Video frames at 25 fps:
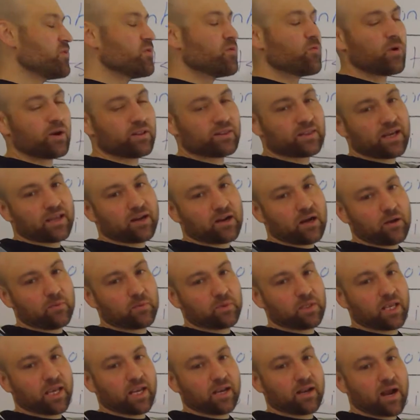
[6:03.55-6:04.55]
you want that
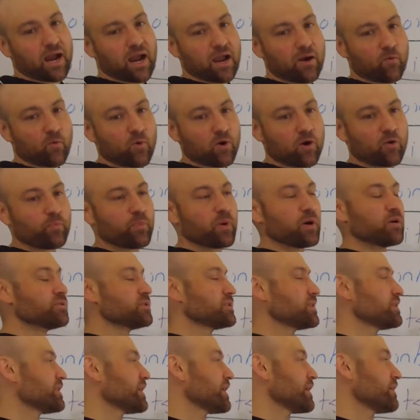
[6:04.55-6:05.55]
update, I will
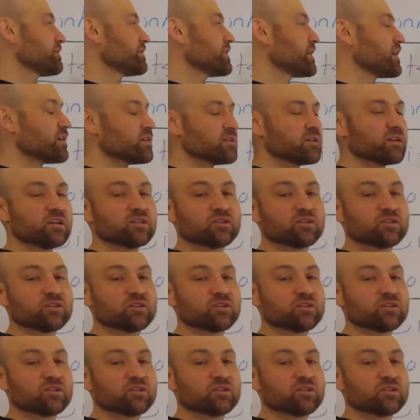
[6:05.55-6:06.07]
post it there.